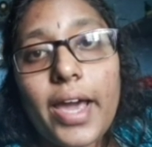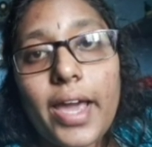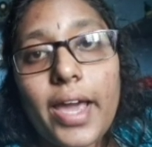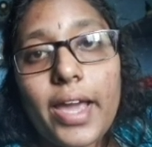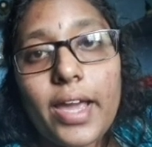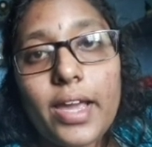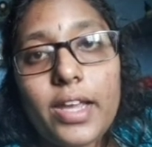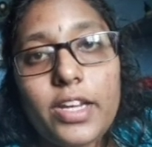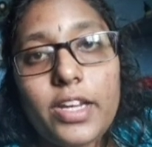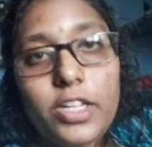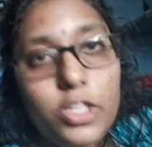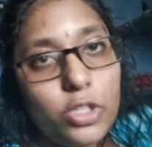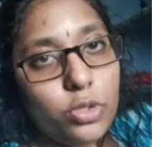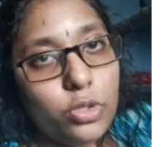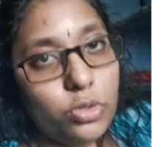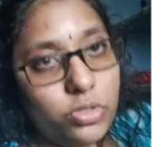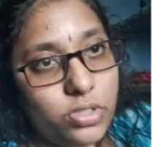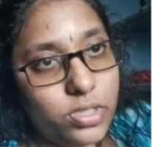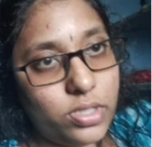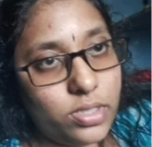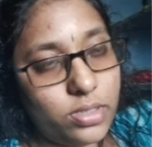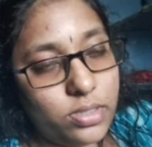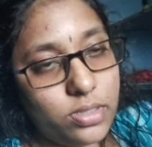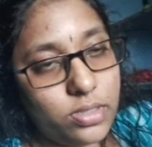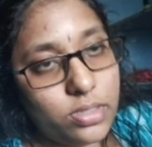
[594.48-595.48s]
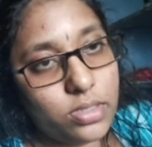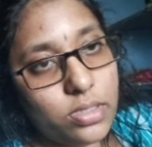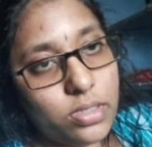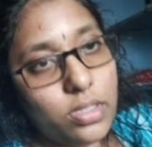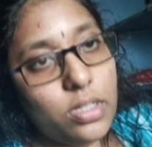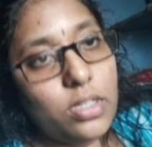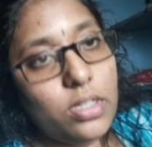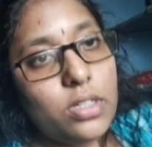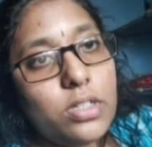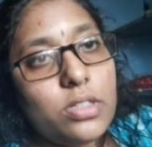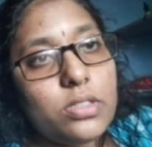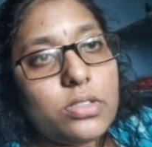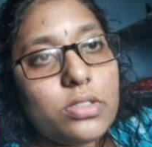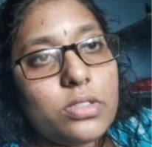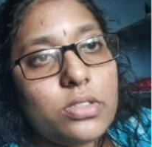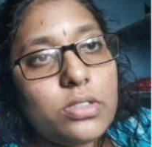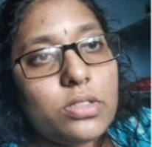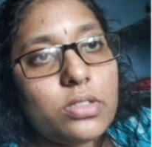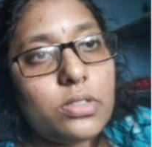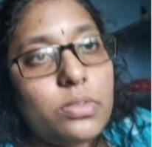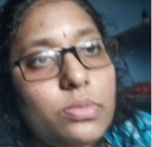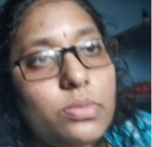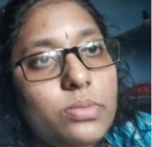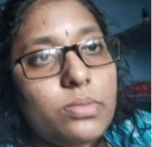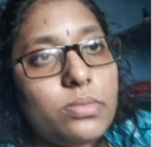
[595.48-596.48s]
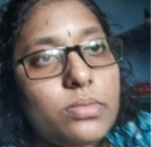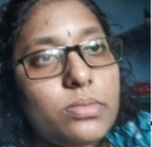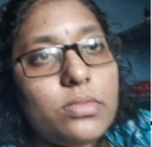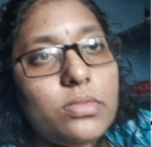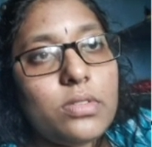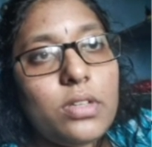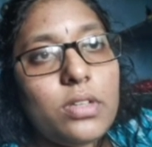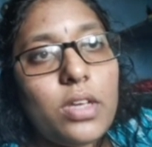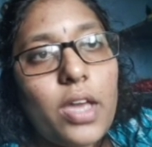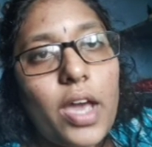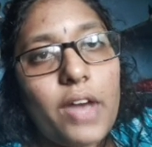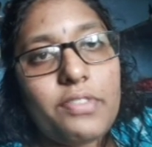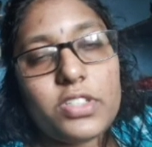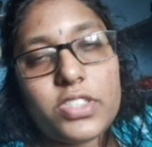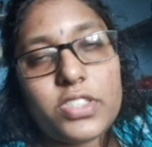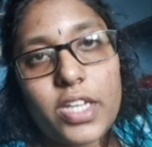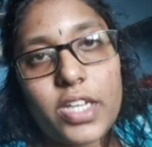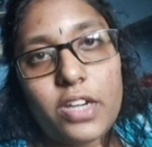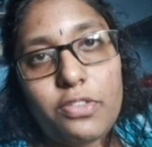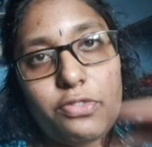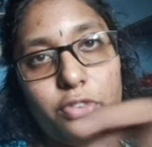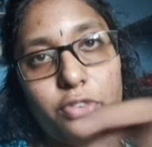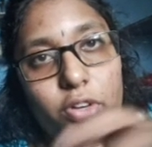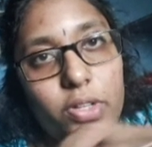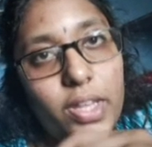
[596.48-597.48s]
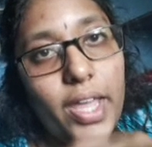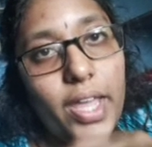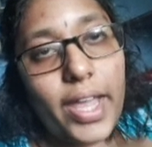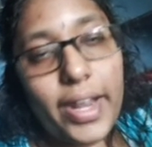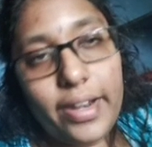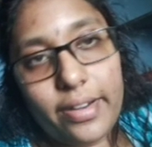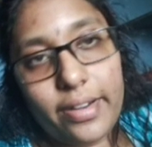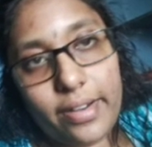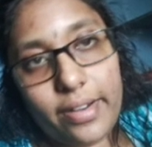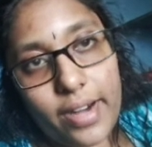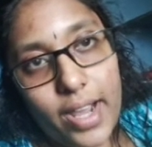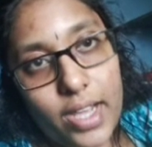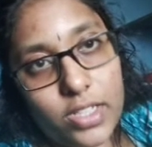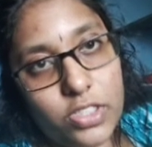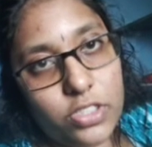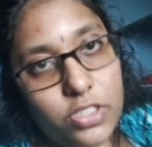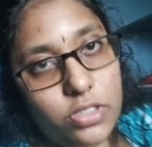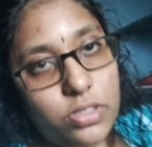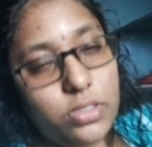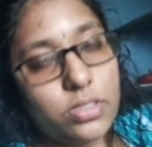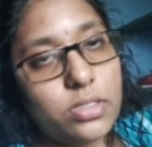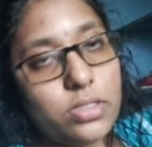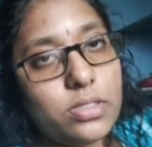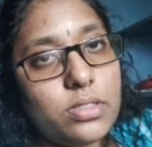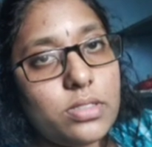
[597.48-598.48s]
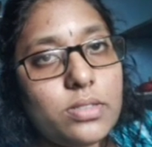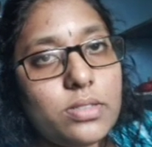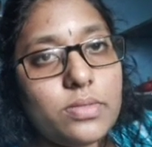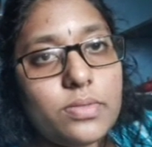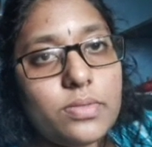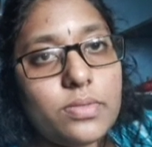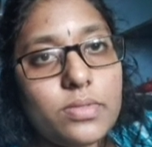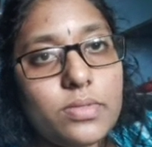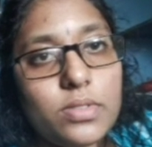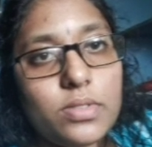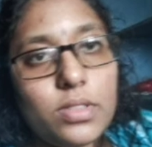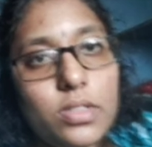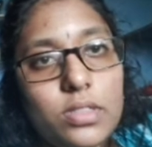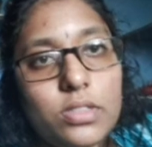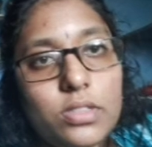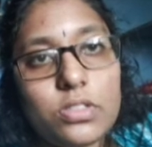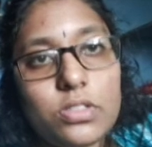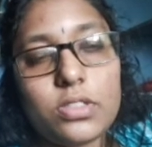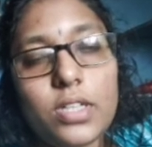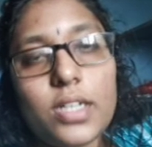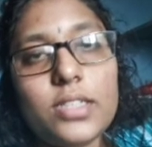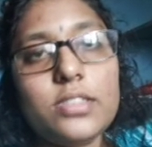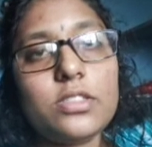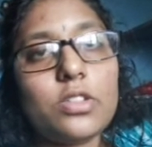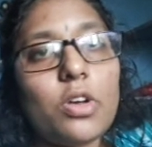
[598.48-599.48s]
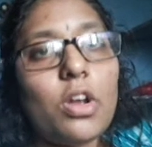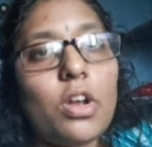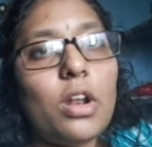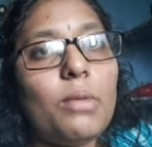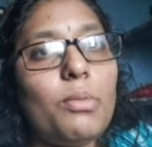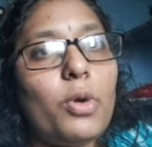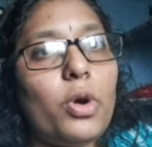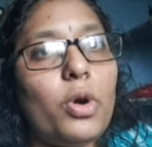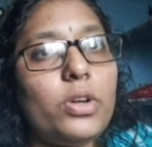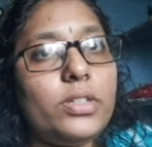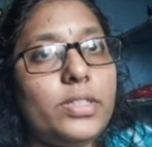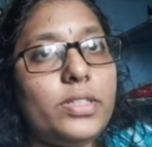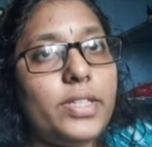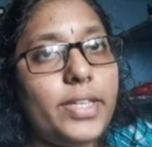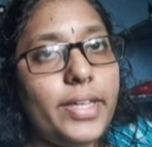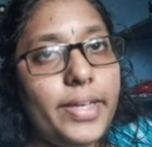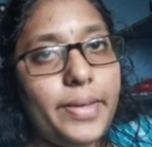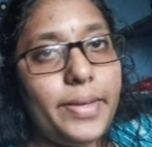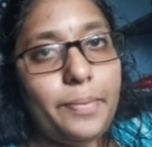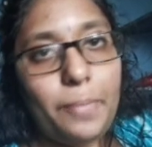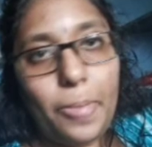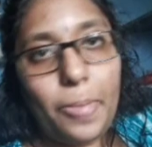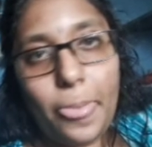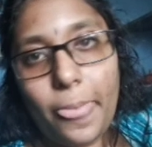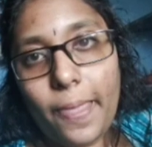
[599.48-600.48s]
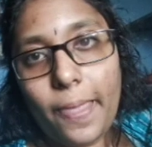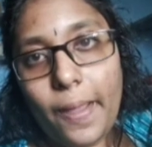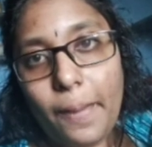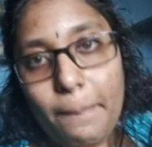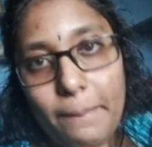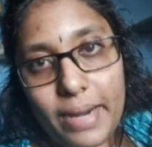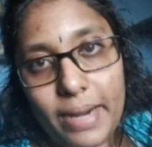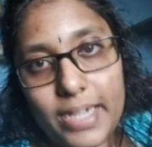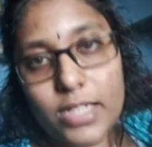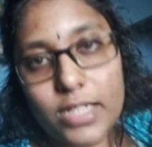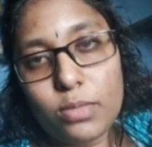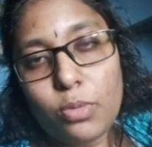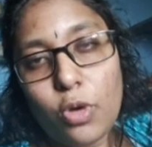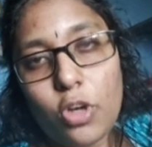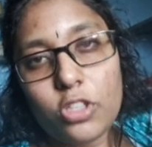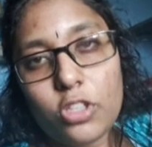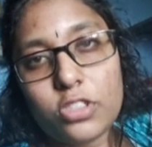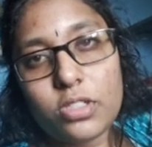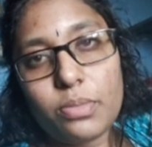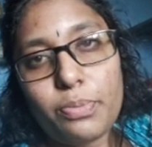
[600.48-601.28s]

inducers. So you have to check for the interactions. So that's all about the metabolism